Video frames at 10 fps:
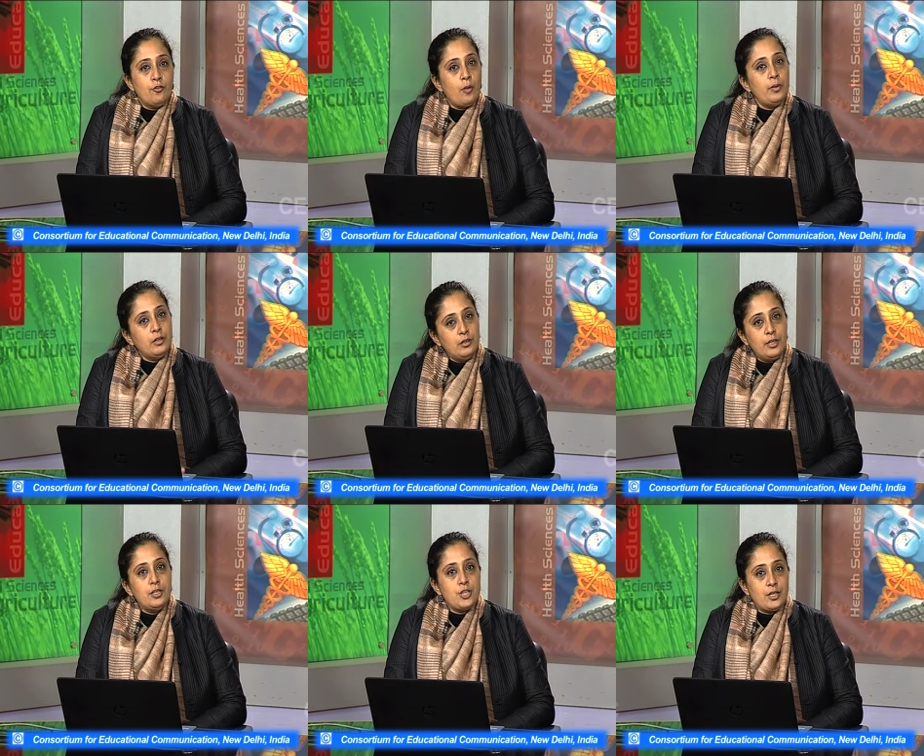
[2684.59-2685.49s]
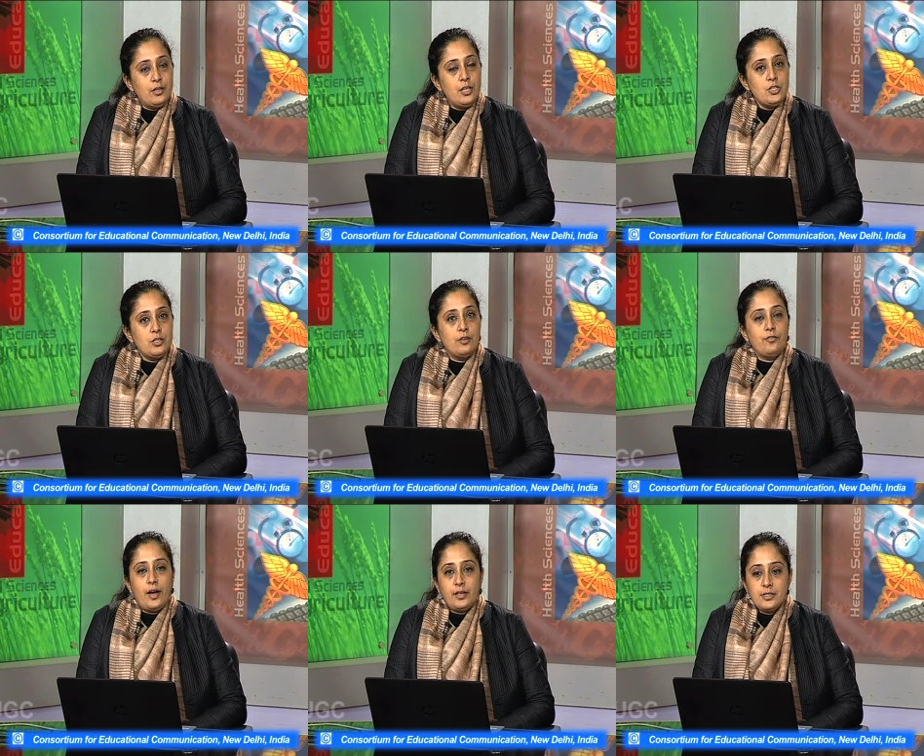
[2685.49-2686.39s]
from an earlier generation
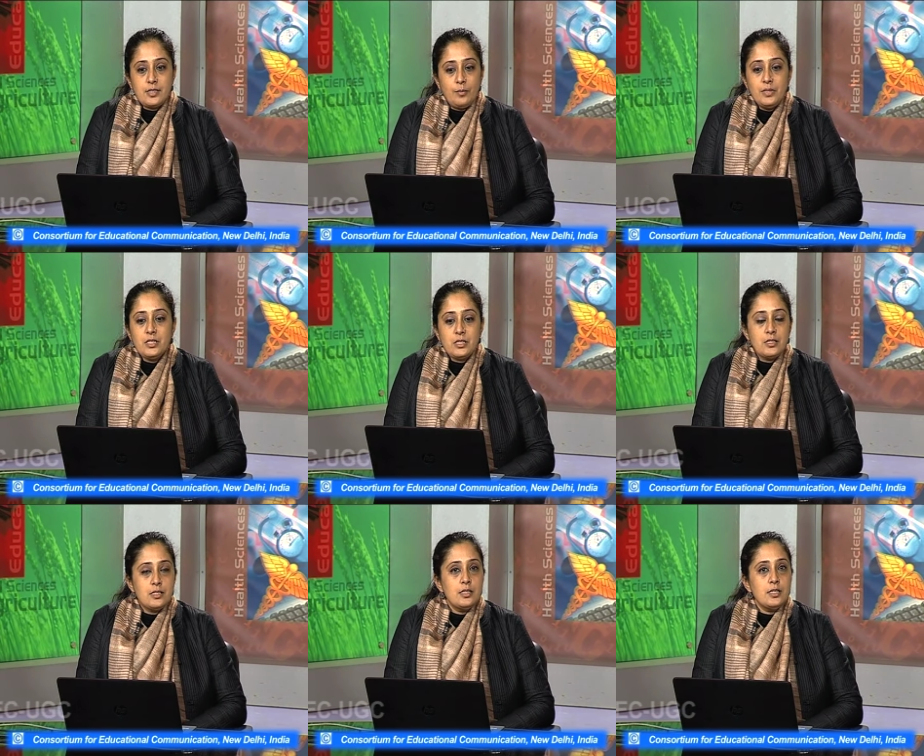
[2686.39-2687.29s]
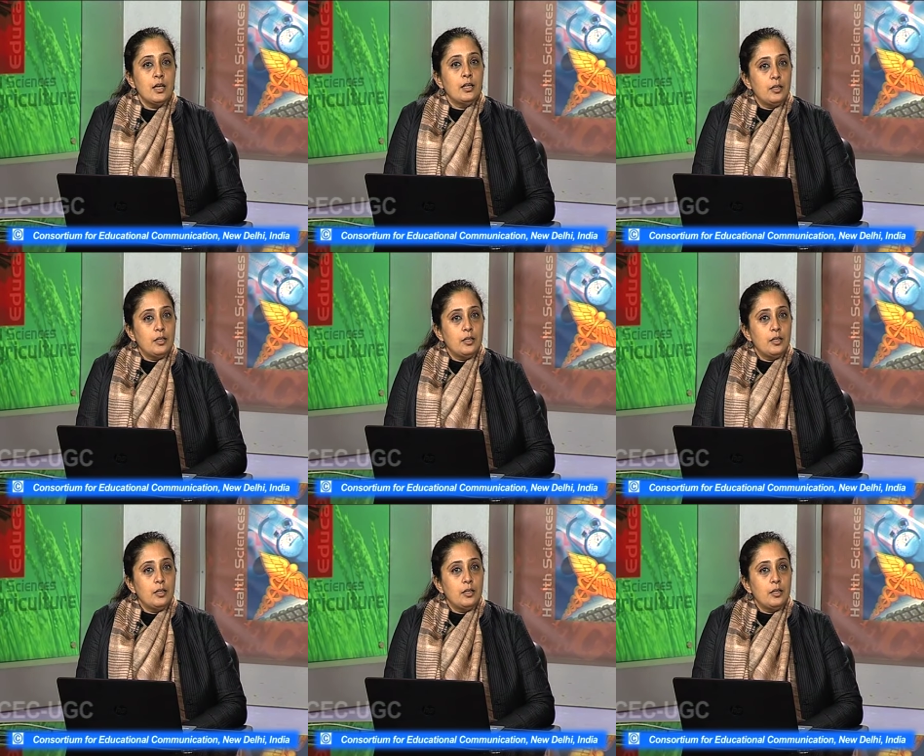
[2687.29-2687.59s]
in fact in some instances